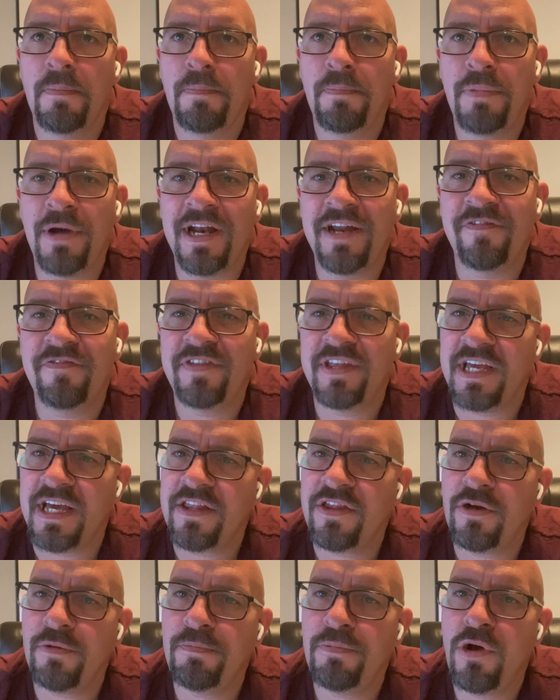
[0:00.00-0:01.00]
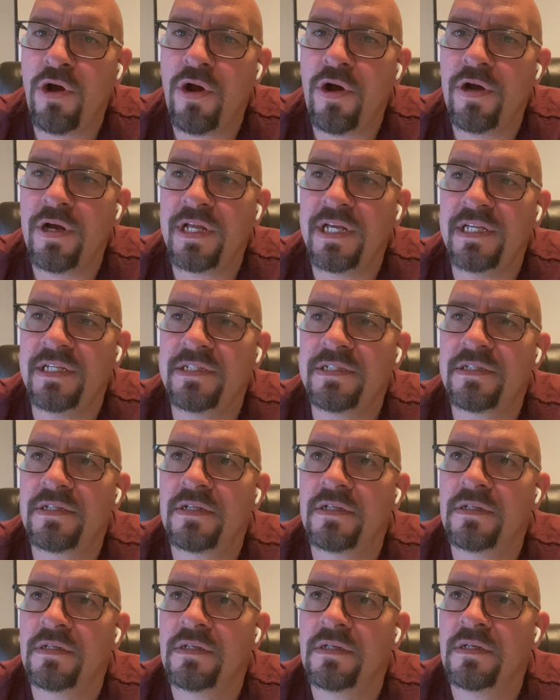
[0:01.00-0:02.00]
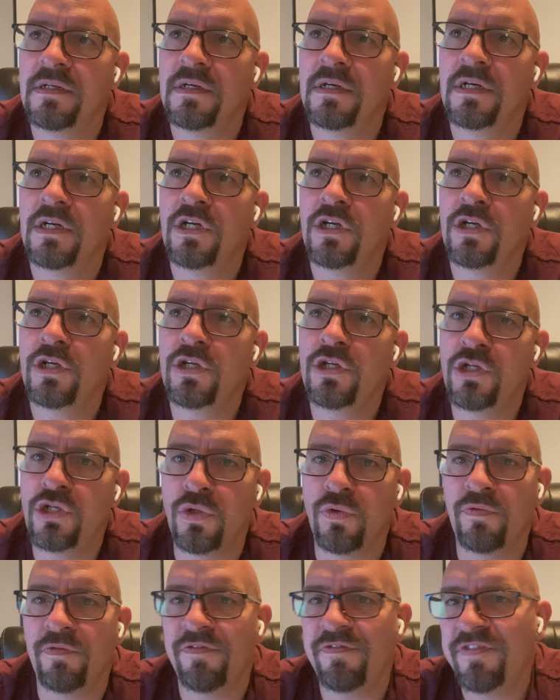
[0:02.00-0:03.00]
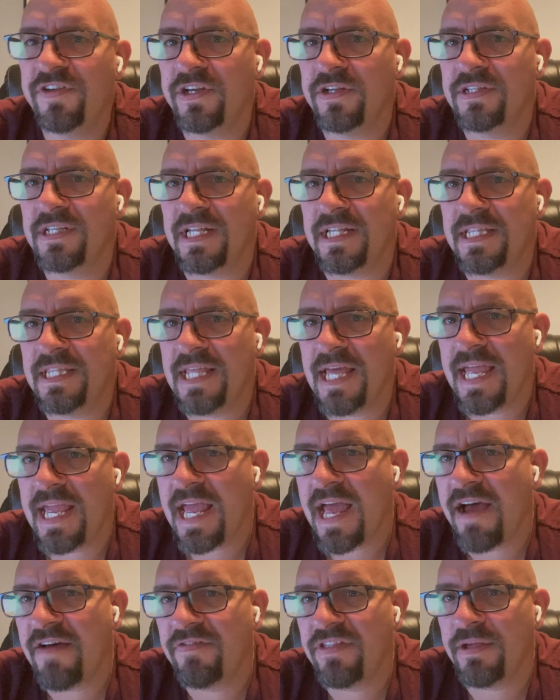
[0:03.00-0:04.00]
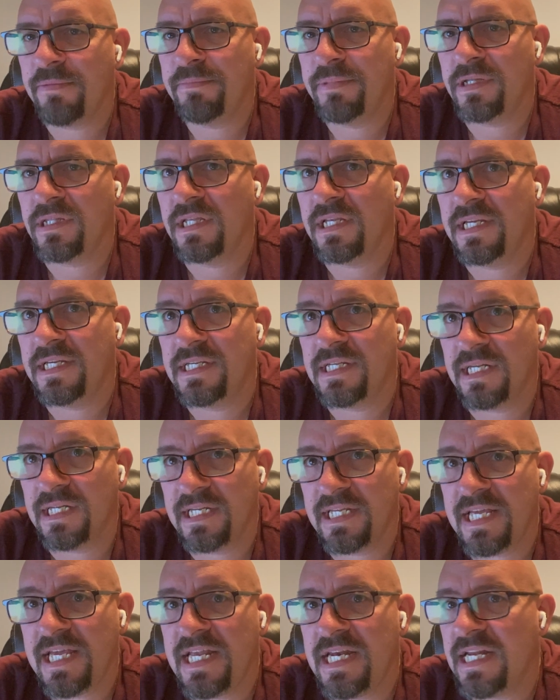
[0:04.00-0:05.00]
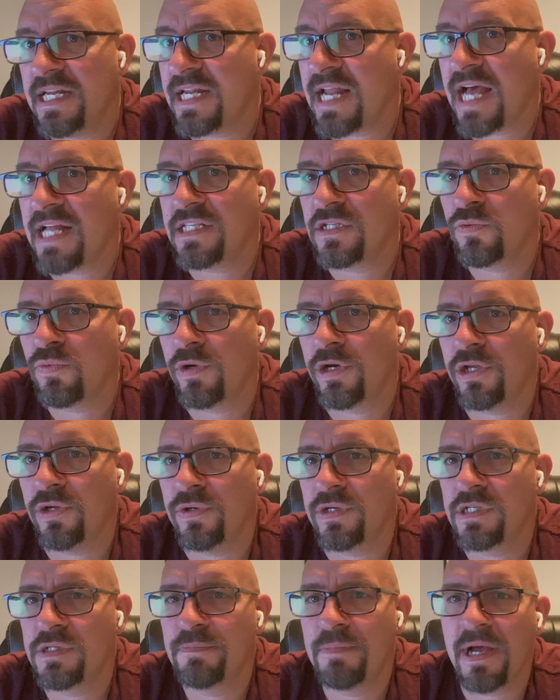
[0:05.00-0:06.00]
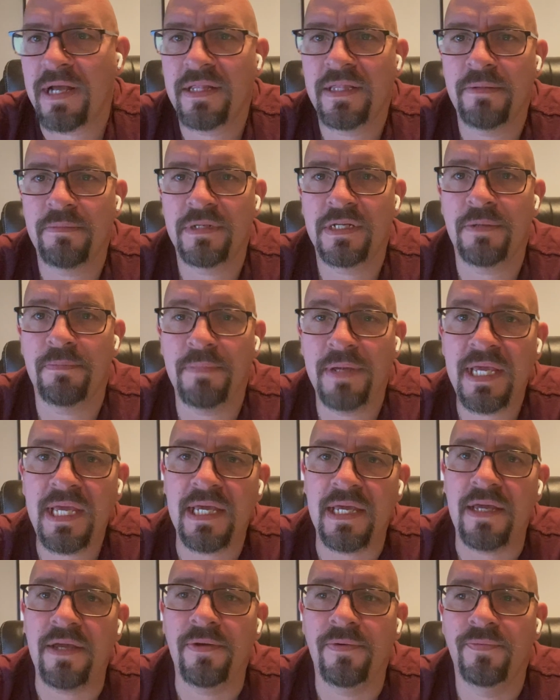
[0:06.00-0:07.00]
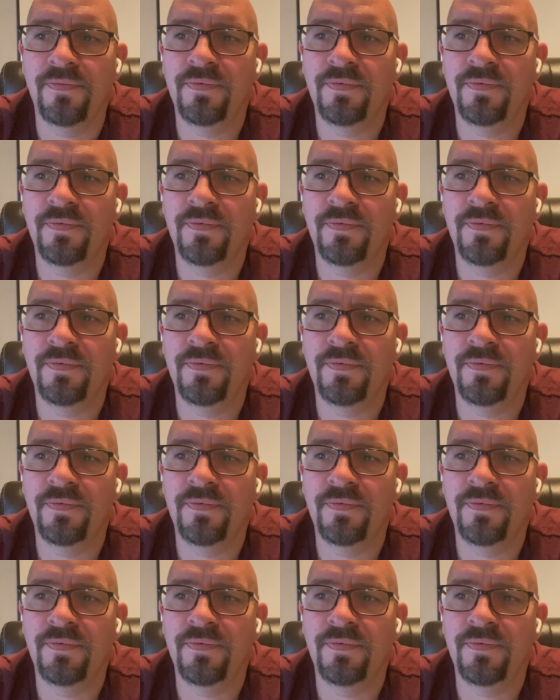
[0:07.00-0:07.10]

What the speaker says: But if the other parties don't feel that they have the ability to lead and that's where you expect them to be,